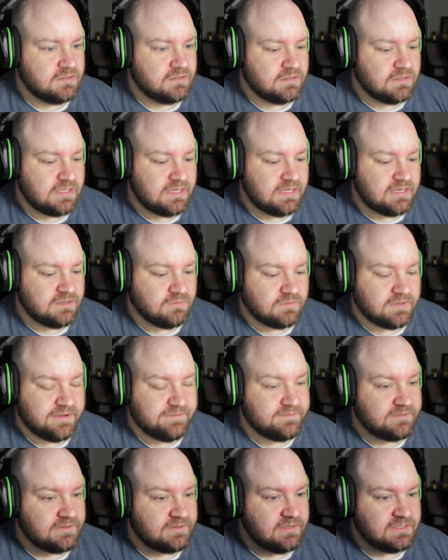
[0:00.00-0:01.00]
I don't
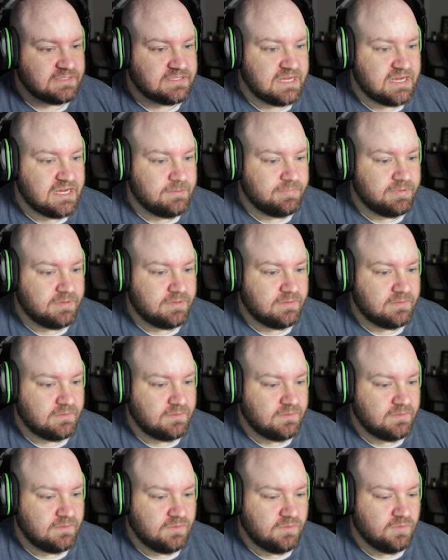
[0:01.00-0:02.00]
have a, tape
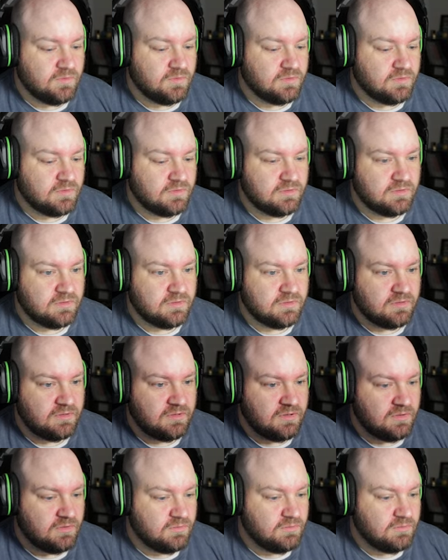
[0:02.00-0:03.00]
or
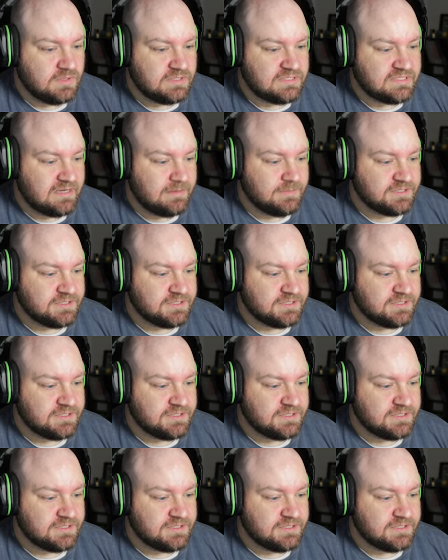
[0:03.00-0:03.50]
know what time it